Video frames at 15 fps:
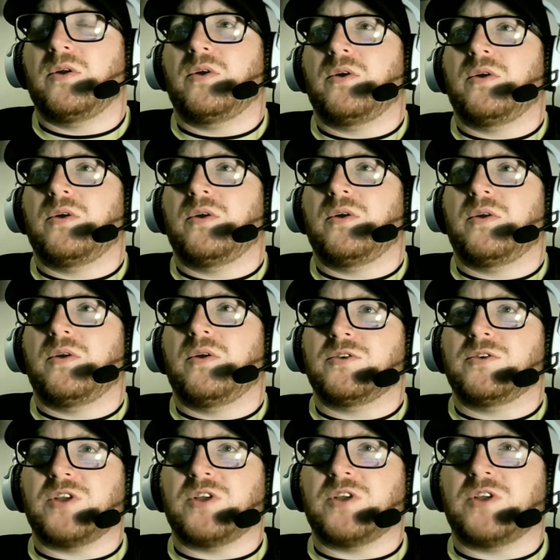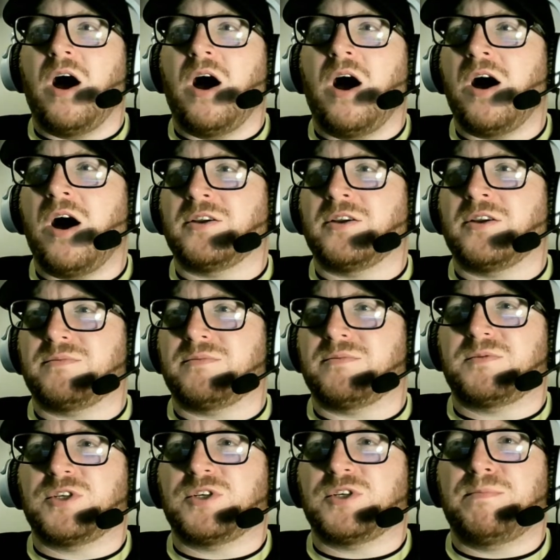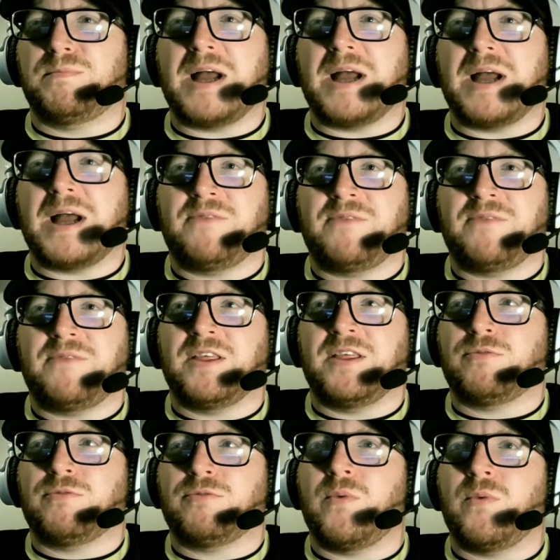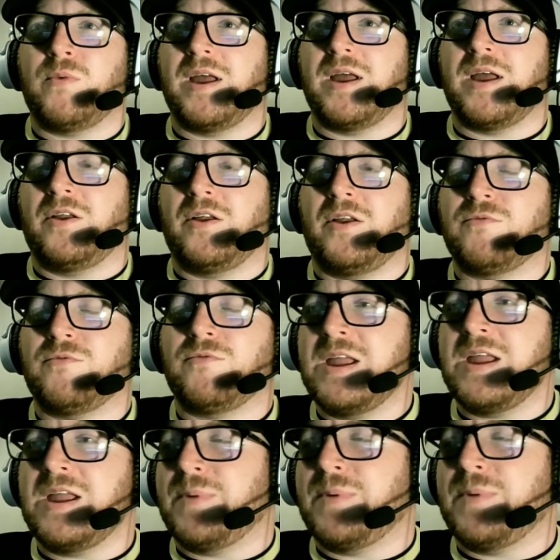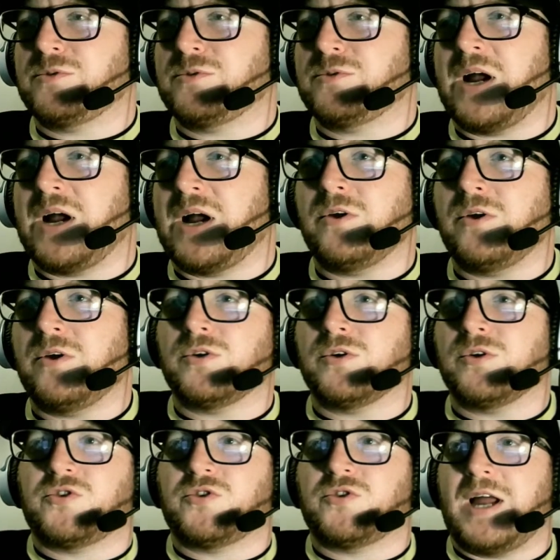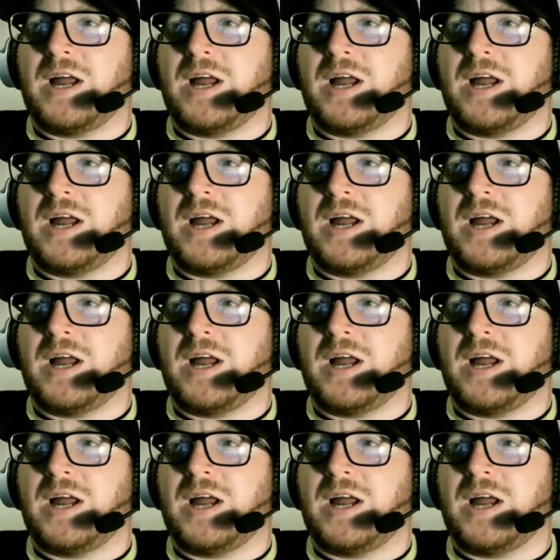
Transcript: Just hard and smash everything through it. And on the rebound, Chowner goes to try and hit it.